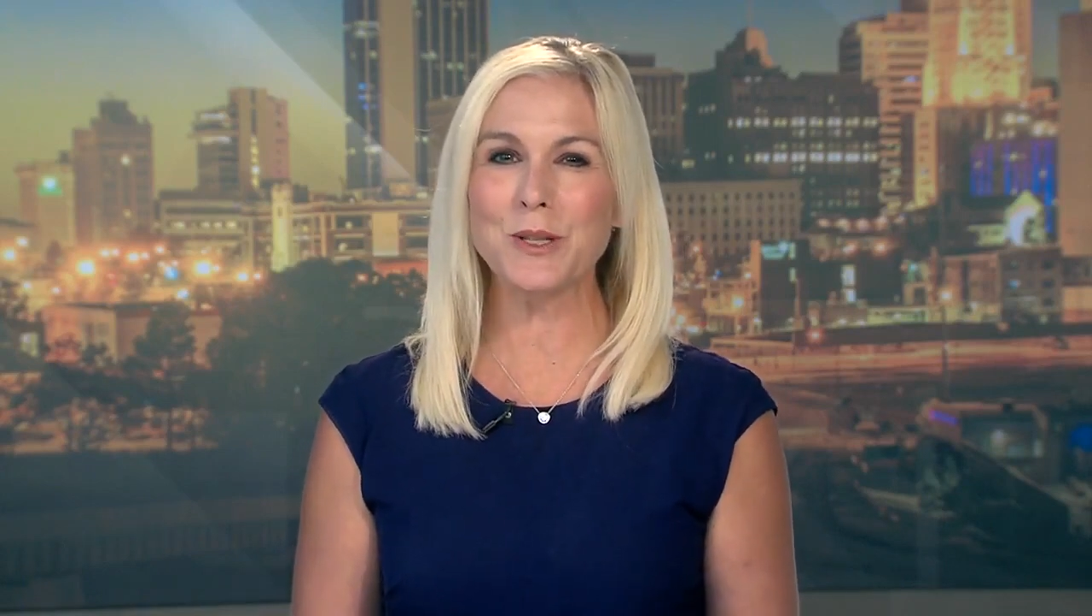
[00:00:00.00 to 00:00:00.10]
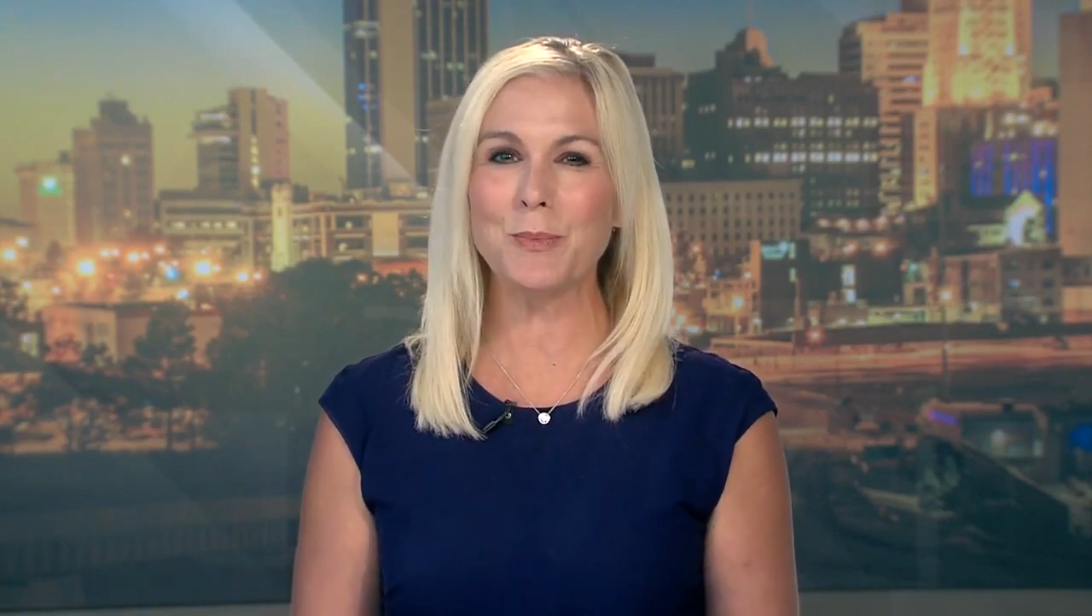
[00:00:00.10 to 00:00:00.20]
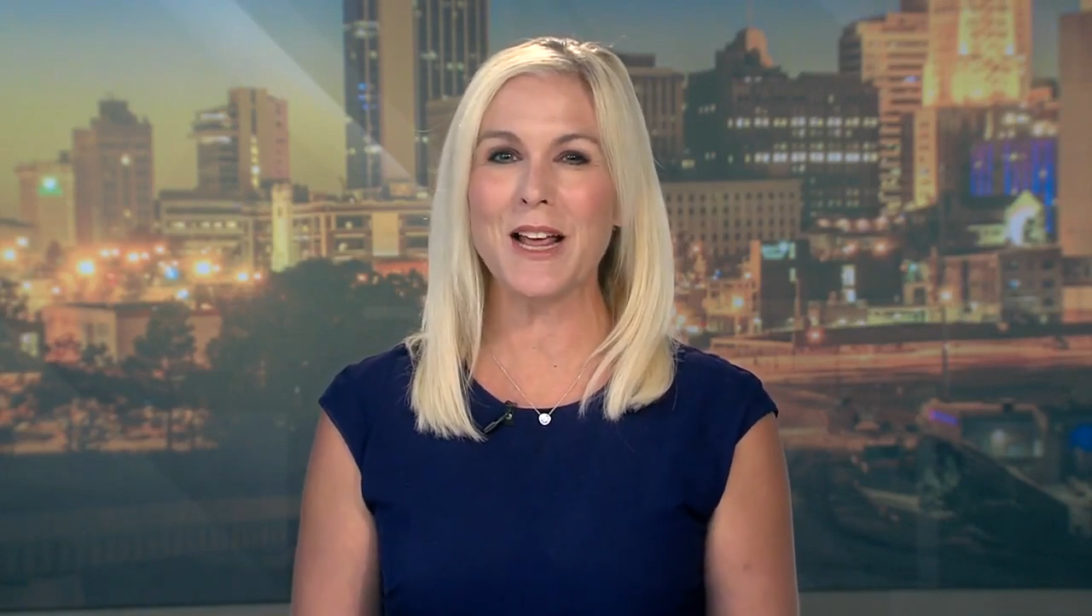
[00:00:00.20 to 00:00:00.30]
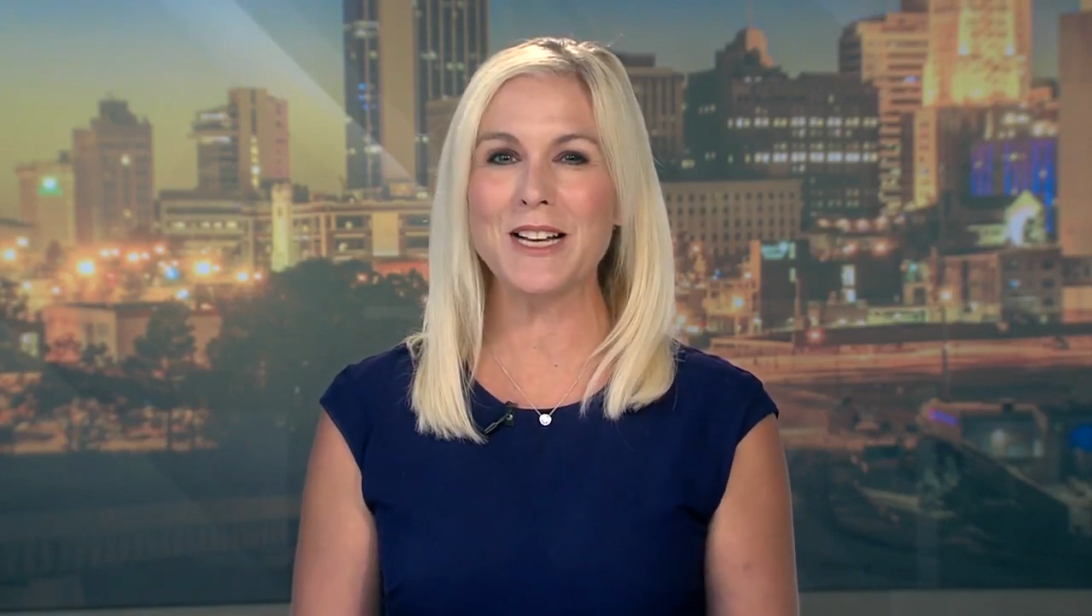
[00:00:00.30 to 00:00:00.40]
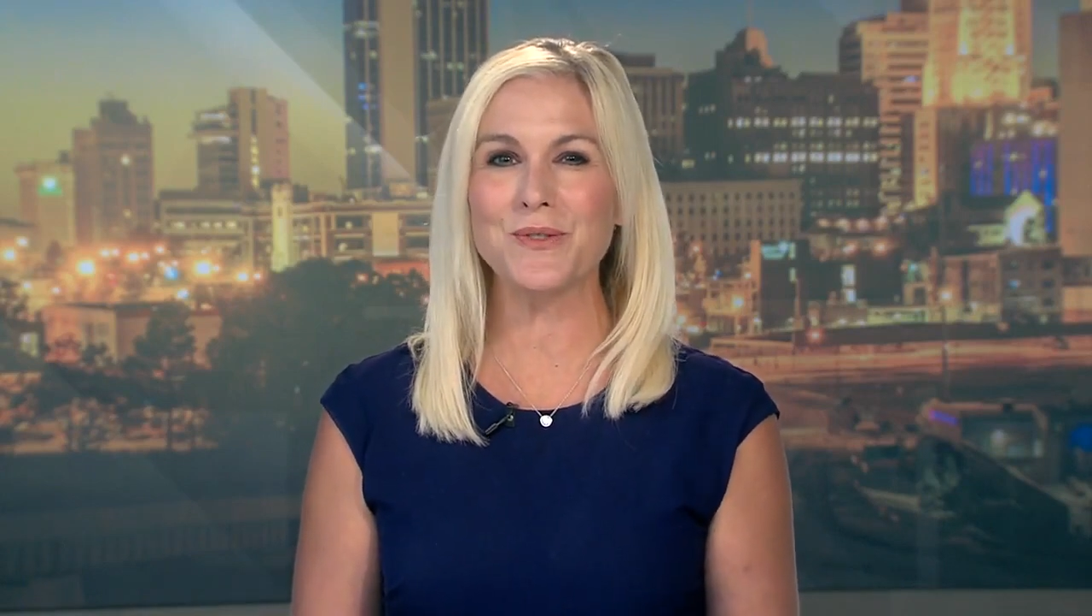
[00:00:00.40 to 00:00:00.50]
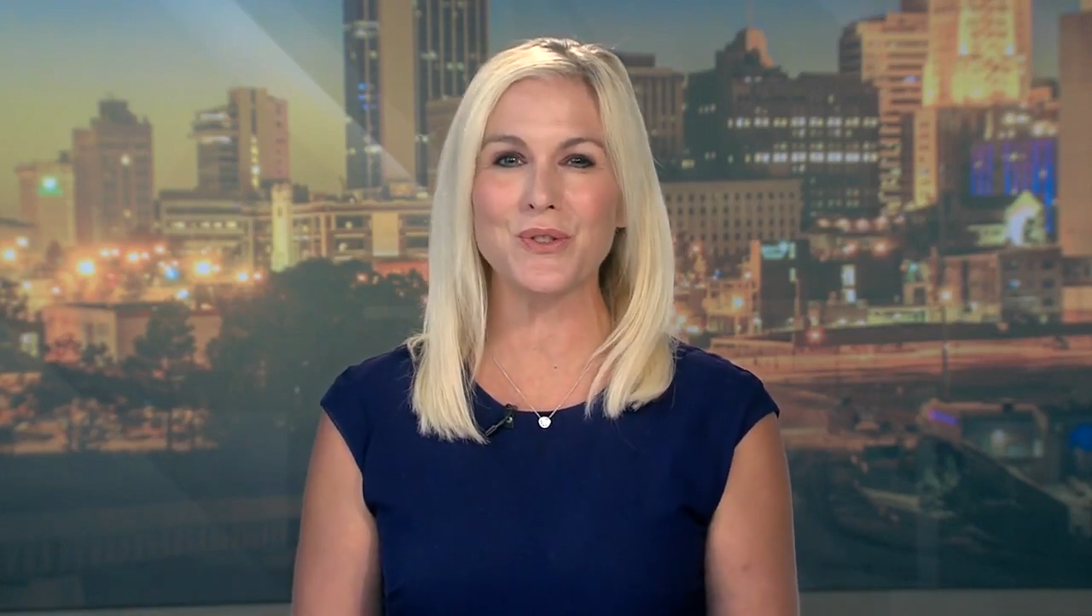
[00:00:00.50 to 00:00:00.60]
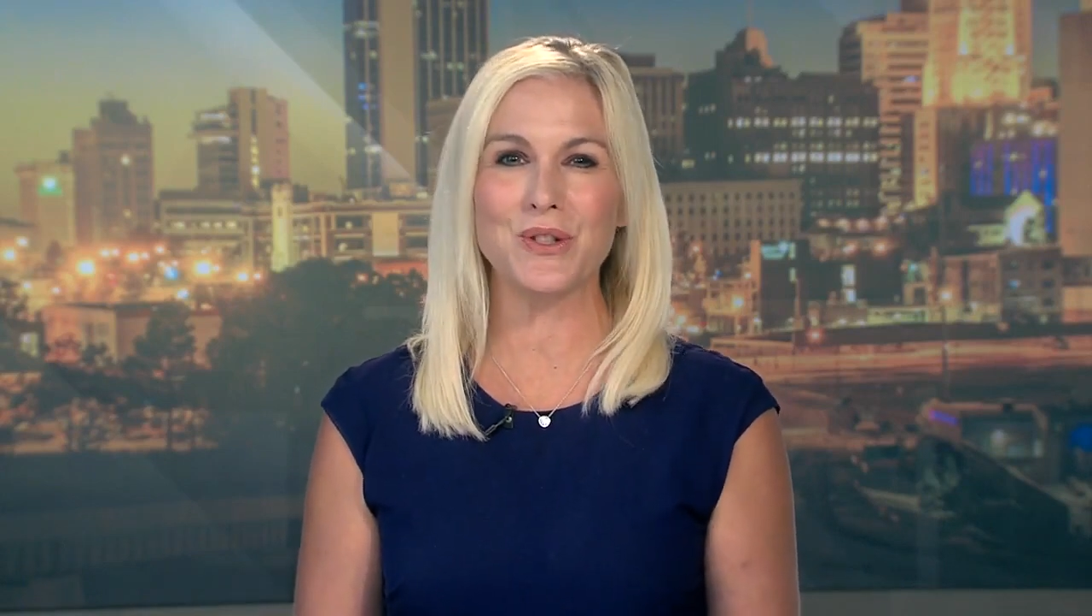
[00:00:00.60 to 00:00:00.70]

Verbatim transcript: supplies for